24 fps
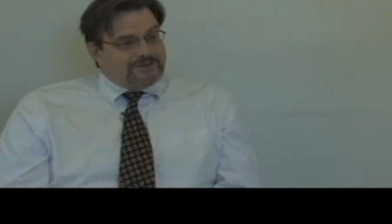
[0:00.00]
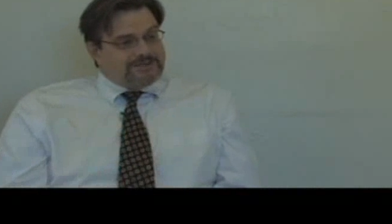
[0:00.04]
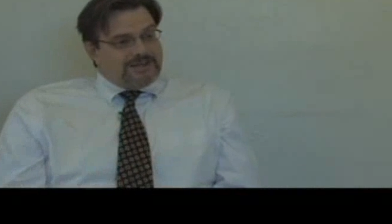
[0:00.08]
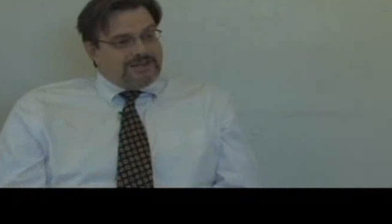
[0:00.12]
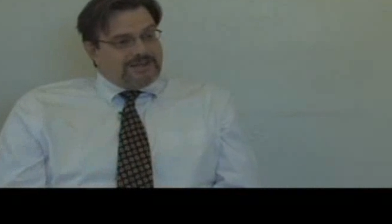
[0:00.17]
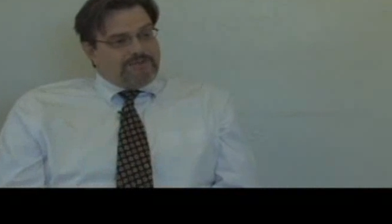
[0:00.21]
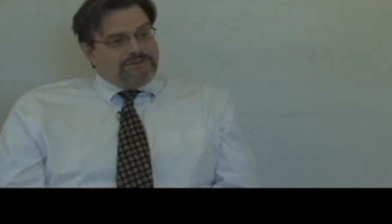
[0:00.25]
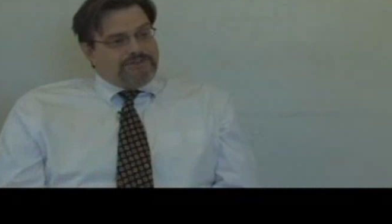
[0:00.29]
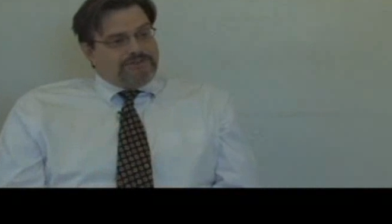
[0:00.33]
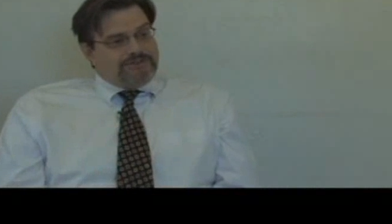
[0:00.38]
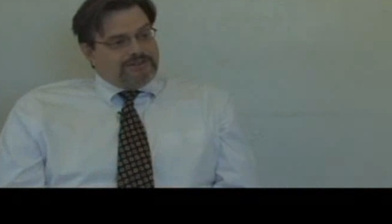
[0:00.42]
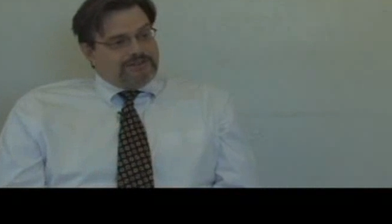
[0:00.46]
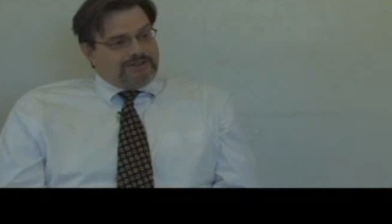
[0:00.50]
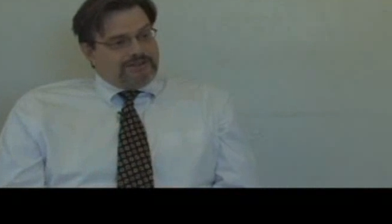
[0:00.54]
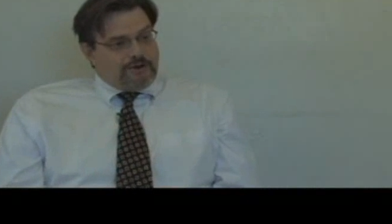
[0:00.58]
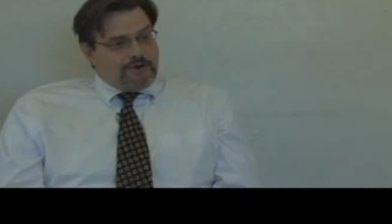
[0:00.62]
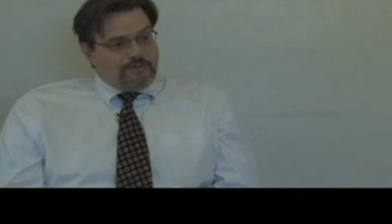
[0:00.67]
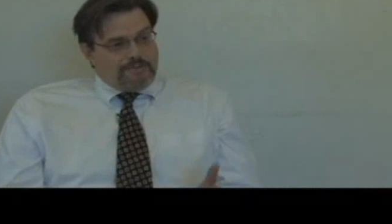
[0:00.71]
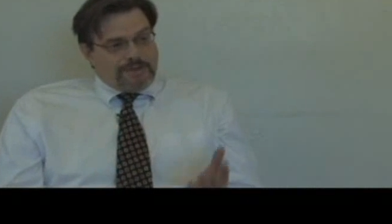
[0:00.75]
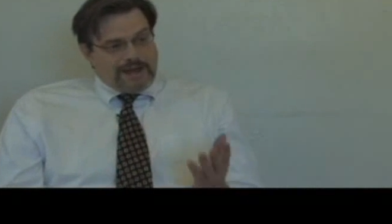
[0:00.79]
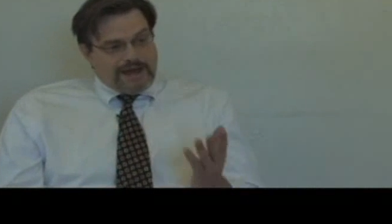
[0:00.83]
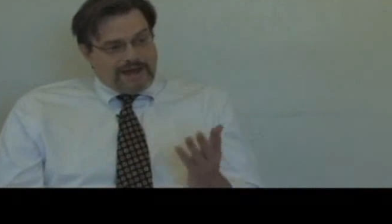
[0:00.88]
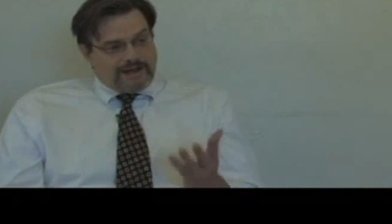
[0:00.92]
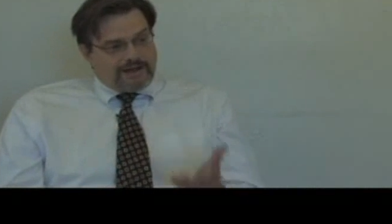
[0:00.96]
was able to
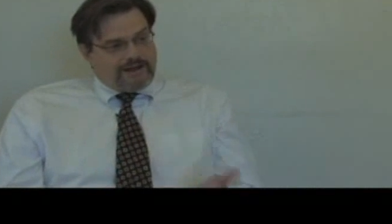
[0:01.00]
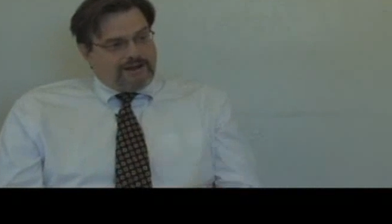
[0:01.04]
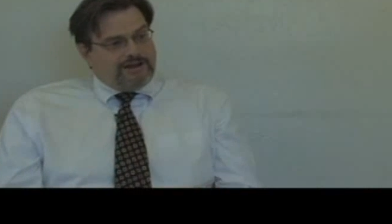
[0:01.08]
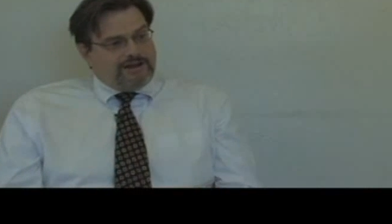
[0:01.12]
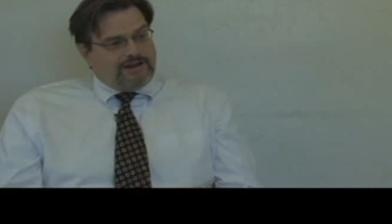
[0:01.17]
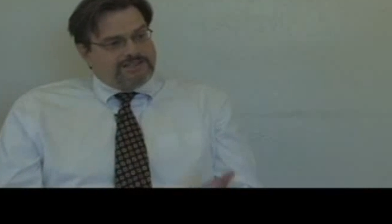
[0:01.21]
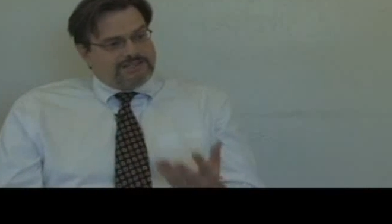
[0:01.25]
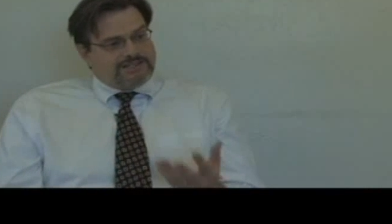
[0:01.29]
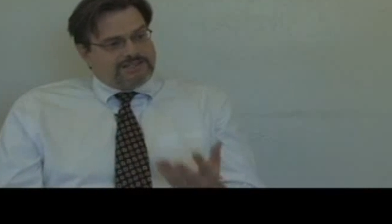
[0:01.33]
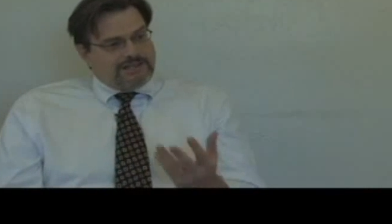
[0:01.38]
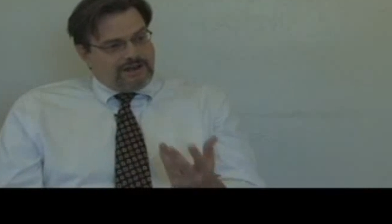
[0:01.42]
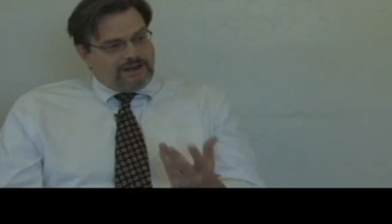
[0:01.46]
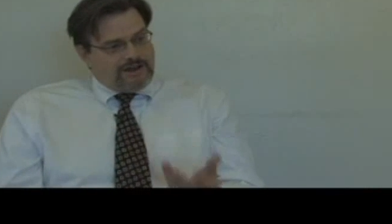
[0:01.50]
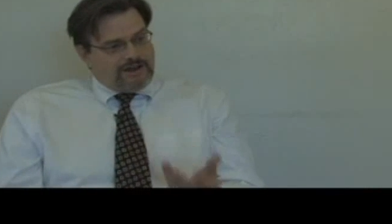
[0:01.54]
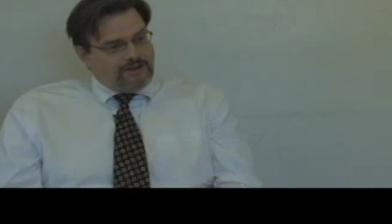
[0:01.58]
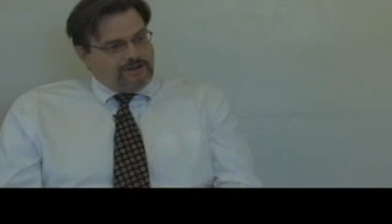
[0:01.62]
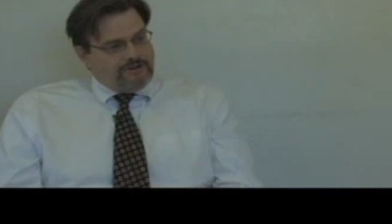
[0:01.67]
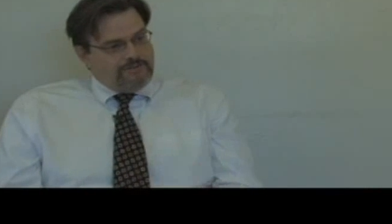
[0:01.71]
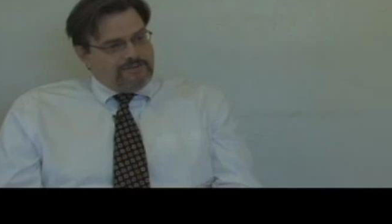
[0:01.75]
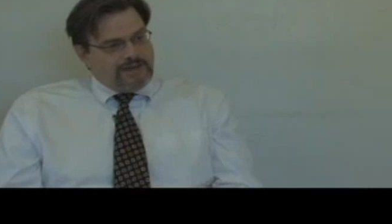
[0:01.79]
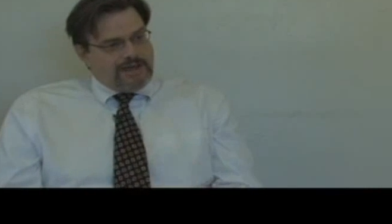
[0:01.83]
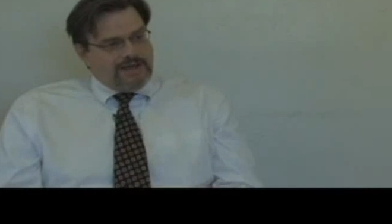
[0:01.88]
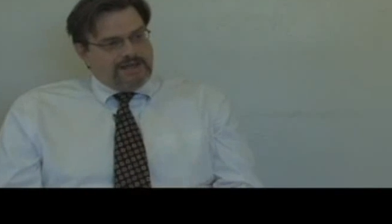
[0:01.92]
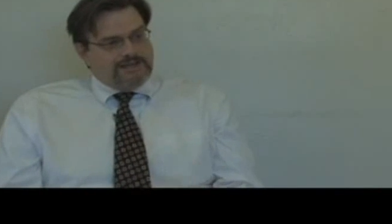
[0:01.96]
go back on, stay on
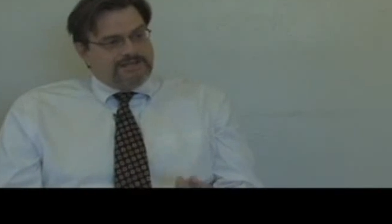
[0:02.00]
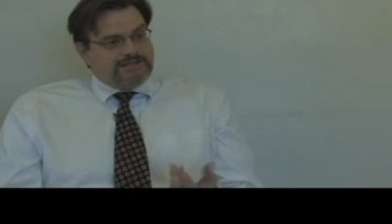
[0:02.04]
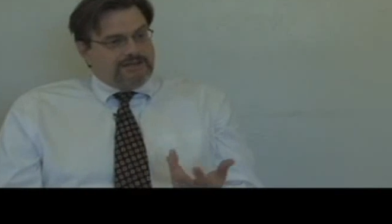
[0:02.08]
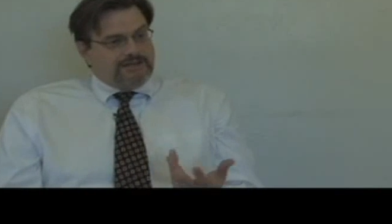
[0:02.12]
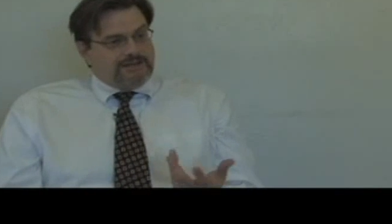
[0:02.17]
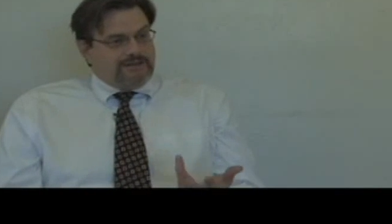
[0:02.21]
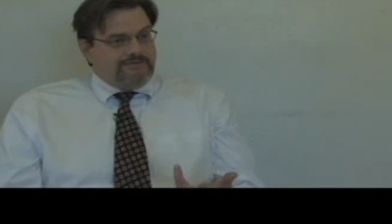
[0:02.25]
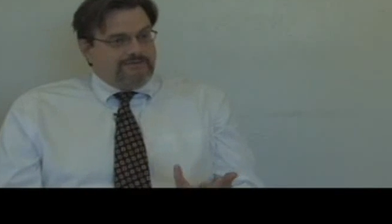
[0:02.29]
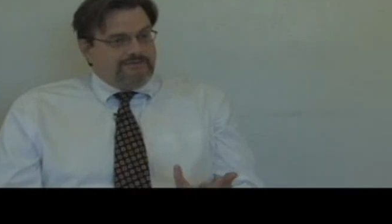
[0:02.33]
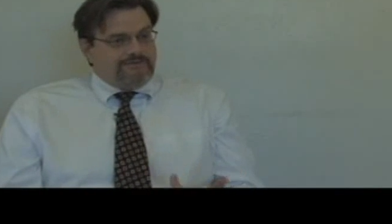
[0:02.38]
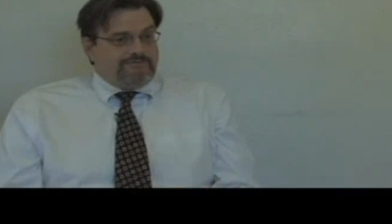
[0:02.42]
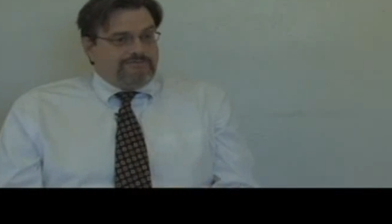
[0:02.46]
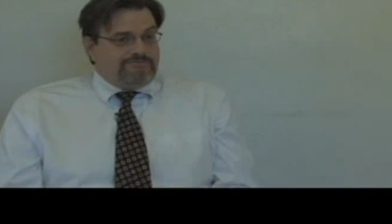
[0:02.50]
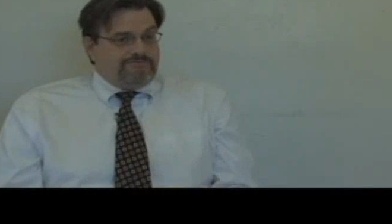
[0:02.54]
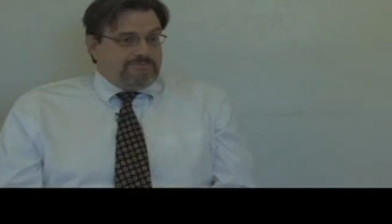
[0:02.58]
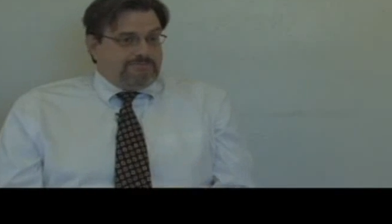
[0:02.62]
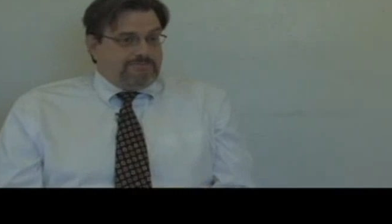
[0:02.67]
their meds, and